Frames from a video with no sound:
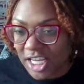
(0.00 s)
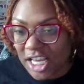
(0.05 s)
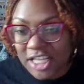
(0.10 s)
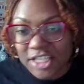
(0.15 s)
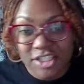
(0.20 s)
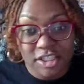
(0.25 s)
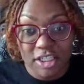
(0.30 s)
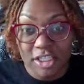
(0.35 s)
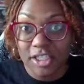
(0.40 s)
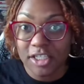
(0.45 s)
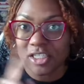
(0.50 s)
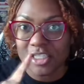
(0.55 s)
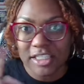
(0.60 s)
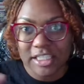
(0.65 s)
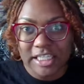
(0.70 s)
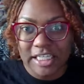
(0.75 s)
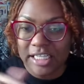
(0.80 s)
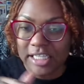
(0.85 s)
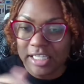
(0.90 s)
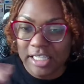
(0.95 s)
It's
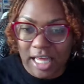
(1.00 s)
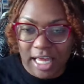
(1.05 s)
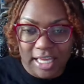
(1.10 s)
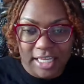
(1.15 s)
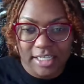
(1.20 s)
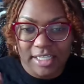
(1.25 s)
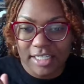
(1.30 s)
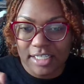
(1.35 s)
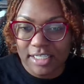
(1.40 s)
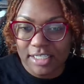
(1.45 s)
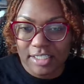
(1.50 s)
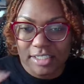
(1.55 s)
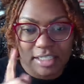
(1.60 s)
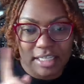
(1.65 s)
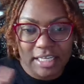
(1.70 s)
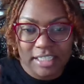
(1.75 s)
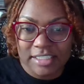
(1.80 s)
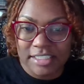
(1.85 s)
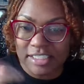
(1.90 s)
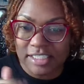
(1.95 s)
literally like
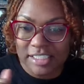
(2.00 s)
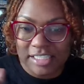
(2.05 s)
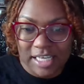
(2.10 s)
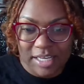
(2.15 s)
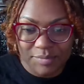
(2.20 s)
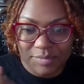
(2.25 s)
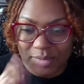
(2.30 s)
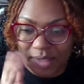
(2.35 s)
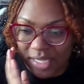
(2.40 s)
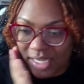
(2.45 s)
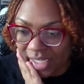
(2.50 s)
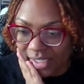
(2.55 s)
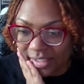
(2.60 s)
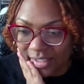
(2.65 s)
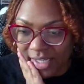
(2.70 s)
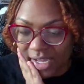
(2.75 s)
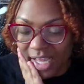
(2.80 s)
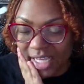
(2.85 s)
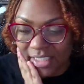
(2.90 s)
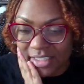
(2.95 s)
it's the same
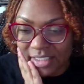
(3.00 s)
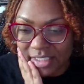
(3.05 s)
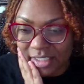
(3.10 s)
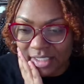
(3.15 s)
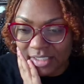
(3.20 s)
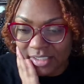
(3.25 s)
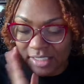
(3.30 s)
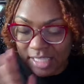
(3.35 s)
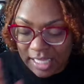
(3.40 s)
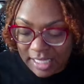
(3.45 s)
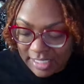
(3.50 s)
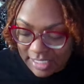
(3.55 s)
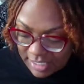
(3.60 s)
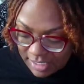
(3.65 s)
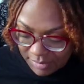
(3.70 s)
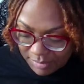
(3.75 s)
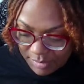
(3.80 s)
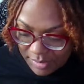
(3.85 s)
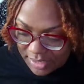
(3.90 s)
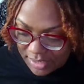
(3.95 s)
thing as the. They
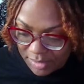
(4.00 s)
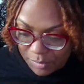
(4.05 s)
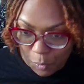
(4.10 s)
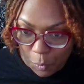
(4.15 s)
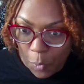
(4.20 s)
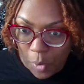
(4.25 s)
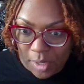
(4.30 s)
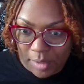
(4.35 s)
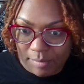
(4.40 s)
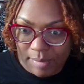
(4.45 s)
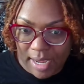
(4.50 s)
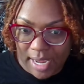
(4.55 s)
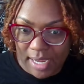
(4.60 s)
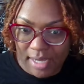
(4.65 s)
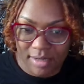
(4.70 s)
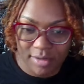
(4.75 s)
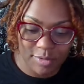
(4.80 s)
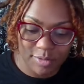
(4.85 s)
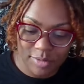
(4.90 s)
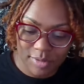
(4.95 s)
didn't miss one
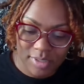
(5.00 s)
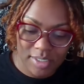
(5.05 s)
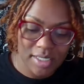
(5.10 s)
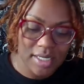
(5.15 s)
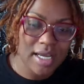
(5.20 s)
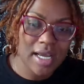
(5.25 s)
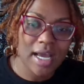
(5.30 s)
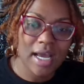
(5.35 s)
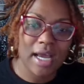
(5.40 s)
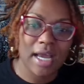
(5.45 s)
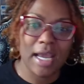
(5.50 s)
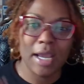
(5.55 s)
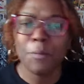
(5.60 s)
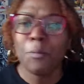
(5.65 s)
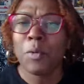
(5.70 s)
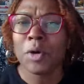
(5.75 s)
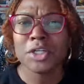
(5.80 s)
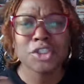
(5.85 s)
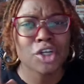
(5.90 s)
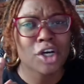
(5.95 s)
panel. And
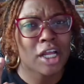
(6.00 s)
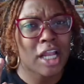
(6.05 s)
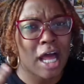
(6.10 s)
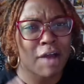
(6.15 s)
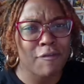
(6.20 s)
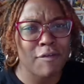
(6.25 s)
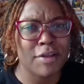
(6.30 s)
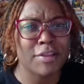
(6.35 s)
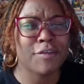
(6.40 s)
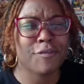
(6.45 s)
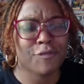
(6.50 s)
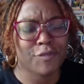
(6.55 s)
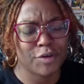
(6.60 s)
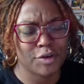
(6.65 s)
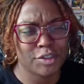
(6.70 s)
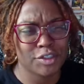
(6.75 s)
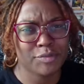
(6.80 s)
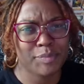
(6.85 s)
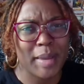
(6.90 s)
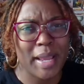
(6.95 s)
what you call, I read the
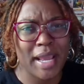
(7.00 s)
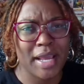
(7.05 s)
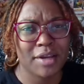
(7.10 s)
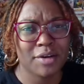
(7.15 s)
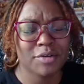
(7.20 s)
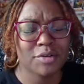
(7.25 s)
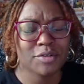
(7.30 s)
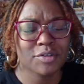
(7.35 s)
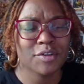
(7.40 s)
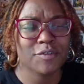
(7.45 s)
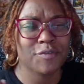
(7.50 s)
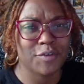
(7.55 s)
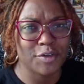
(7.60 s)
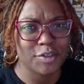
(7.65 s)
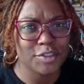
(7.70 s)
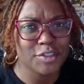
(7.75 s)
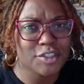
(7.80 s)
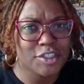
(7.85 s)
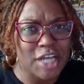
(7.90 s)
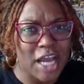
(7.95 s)
first panel, the
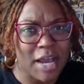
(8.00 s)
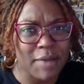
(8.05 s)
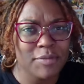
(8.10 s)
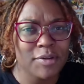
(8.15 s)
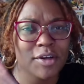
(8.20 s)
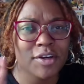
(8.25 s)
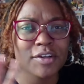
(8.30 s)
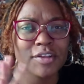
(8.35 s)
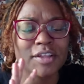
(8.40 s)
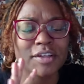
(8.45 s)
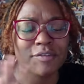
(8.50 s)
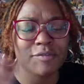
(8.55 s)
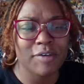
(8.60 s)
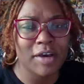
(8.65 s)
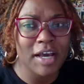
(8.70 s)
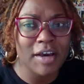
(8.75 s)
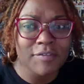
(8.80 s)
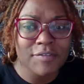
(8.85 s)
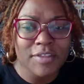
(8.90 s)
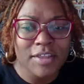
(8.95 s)
first chapter
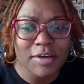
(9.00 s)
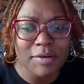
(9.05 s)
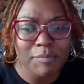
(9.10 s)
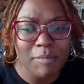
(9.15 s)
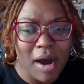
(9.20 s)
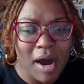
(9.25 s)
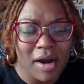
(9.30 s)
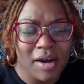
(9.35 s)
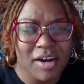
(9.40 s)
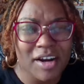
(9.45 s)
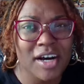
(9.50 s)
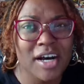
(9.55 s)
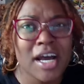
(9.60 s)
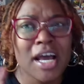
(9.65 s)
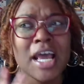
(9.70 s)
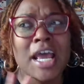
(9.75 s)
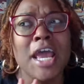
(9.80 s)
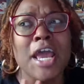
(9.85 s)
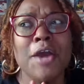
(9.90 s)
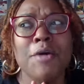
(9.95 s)
of the manga.
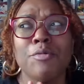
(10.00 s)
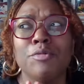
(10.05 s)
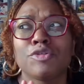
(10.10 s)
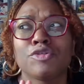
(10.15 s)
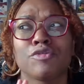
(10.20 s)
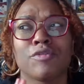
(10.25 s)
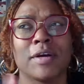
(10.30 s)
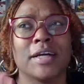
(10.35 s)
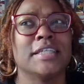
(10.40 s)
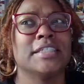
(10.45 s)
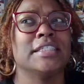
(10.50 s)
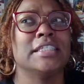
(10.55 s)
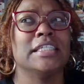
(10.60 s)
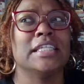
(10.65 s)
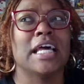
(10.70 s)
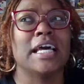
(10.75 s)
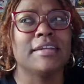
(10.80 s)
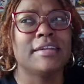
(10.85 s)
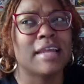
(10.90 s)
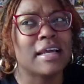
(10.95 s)
It was crazy.
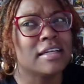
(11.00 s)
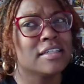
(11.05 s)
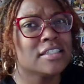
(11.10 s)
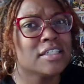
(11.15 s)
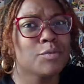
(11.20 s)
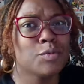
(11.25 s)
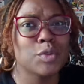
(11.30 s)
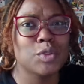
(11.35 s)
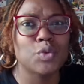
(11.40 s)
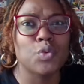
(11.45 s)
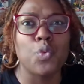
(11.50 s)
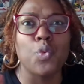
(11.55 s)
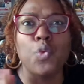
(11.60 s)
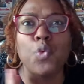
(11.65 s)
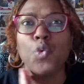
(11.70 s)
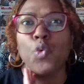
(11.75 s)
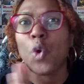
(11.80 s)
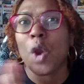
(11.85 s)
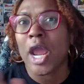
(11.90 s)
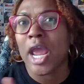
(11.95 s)
Like, Denji was
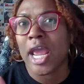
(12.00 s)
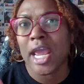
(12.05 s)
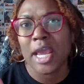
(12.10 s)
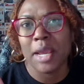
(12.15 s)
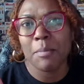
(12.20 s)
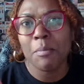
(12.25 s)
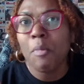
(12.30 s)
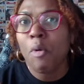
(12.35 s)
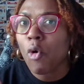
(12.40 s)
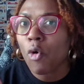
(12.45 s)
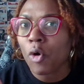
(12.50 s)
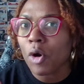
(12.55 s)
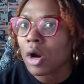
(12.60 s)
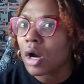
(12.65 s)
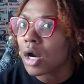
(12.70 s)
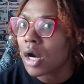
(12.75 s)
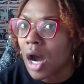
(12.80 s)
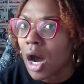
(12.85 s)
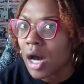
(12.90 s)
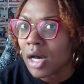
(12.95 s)
way more
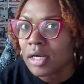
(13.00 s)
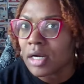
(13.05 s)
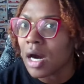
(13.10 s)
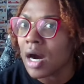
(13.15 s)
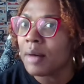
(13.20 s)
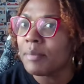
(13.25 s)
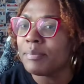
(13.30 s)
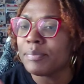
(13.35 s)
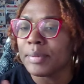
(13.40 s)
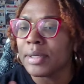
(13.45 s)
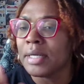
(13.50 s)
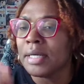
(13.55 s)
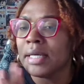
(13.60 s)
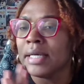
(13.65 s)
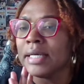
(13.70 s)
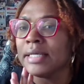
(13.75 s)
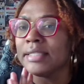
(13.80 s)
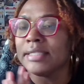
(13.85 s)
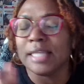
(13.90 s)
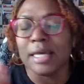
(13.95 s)
cut up
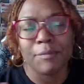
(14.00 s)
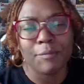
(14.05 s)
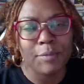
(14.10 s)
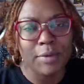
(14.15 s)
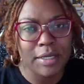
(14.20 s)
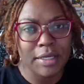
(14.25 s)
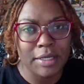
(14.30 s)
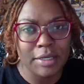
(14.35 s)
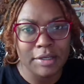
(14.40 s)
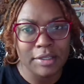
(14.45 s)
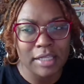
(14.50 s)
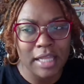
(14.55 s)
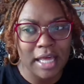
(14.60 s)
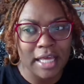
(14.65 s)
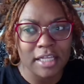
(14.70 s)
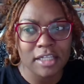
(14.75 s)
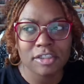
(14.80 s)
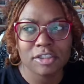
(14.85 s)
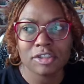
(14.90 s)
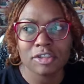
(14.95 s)
than we,
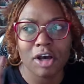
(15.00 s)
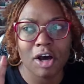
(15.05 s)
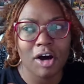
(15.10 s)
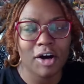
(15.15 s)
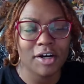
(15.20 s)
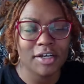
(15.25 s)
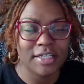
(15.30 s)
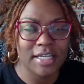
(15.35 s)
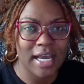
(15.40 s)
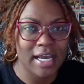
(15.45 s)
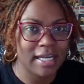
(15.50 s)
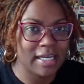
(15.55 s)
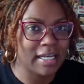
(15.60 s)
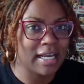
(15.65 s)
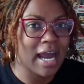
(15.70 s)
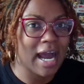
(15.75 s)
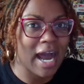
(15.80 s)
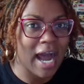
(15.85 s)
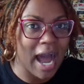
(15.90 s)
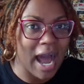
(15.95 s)
like, saw in that
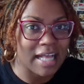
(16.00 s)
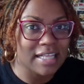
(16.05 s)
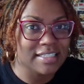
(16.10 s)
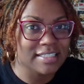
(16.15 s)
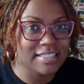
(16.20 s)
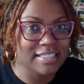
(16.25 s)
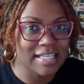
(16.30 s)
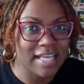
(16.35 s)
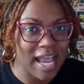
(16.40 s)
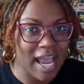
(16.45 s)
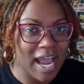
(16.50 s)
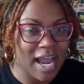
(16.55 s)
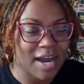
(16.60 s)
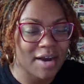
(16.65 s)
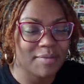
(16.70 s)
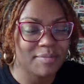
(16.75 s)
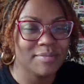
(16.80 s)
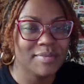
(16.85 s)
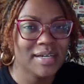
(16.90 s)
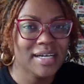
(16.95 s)

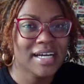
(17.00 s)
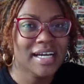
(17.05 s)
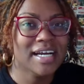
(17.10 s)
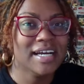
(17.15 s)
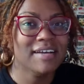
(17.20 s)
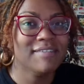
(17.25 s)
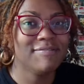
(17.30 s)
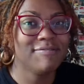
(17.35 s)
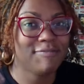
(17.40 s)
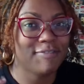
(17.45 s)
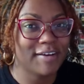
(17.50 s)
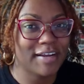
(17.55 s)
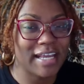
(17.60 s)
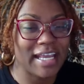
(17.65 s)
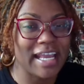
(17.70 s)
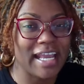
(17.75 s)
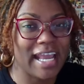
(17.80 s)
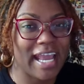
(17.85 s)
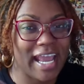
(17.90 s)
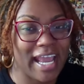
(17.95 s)
goddamn
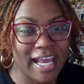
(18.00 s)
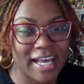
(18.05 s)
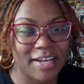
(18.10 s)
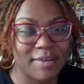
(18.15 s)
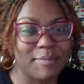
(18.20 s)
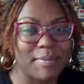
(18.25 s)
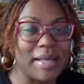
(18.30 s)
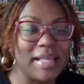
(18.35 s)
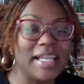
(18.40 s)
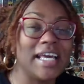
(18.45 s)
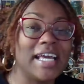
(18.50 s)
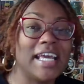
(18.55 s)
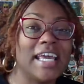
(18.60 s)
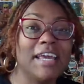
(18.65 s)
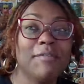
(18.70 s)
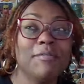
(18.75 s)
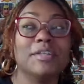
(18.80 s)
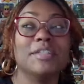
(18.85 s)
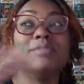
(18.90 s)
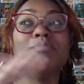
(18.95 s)
freaking anime. Like, he
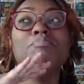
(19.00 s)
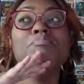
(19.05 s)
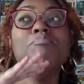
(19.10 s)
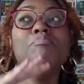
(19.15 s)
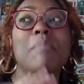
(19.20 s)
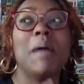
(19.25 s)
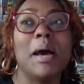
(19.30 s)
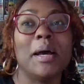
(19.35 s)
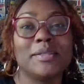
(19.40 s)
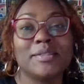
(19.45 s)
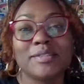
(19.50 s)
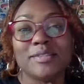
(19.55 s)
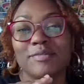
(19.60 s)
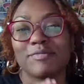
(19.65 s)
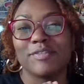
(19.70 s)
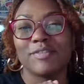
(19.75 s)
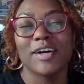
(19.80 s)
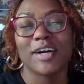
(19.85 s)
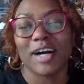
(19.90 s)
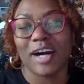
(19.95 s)
was messed the
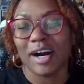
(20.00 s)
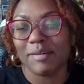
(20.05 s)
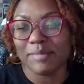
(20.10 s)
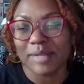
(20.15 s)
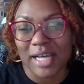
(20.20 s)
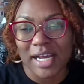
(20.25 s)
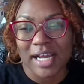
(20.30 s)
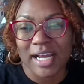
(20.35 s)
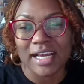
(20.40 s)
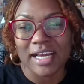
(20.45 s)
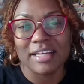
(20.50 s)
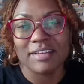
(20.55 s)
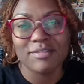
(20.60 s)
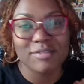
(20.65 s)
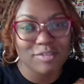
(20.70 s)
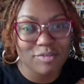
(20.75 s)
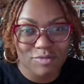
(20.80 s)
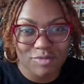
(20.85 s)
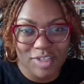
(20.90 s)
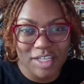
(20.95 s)
fuck up. Like, he
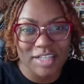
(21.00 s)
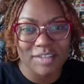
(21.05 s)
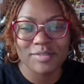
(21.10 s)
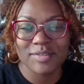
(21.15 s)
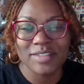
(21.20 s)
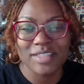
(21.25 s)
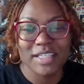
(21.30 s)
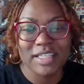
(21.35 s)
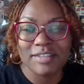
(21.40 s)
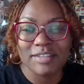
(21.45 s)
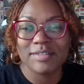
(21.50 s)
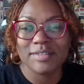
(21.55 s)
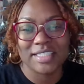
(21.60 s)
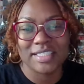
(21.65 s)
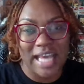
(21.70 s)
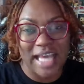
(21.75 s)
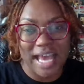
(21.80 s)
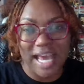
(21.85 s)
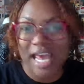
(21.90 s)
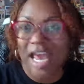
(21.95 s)
was
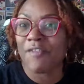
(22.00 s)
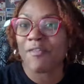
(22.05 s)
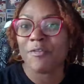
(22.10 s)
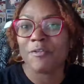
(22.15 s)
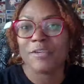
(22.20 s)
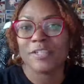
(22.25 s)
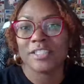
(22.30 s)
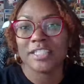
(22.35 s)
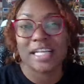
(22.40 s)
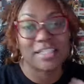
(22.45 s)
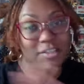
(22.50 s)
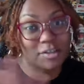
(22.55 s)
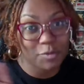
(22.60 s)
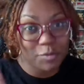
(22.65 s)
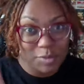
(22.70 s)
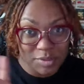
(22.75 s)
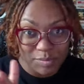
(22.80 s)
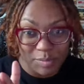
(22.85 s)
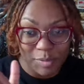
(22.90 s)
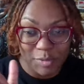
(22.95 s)
dead. Everyone's dead. So
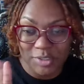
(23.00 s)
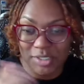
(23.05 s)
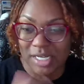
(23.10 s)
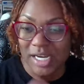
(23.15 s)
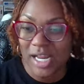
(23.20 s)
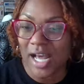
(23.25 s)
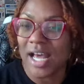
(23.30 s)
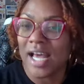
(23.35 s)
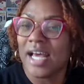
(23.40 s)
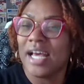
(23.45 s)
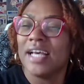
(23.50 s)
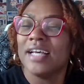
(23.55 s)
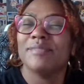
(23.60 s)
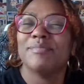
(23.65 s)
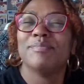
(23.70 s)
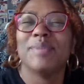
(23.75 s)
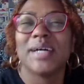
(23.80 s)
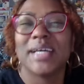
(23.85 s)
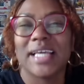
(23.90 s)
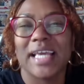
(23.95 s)
was Pochita.
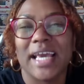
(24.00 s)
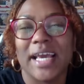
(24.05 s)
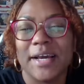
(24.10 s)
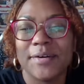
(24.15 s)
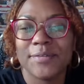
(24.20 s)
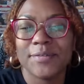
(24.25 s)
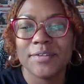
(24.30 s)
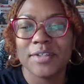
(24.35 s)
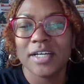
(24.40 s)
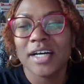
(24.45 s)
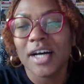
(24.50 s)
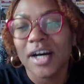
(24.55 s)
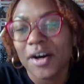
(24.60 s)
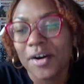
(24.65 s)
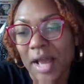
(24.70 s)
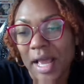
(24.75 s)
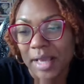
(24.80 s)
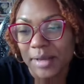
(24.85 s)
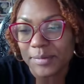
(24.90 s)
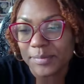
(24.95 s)
But, yeah.
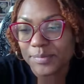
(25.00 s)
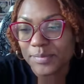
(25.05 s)
Okay.